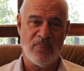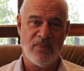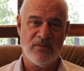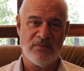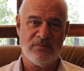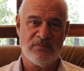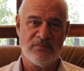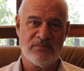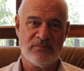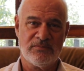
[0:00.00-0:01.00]

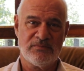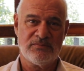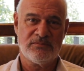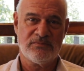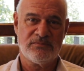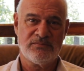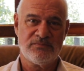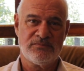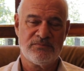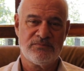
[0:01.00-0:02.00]

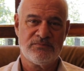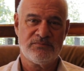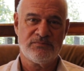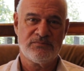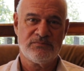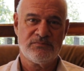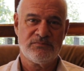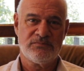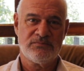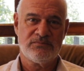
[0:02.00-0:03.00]

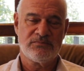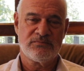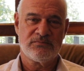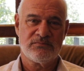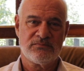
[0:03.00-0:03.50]
(no one is talking)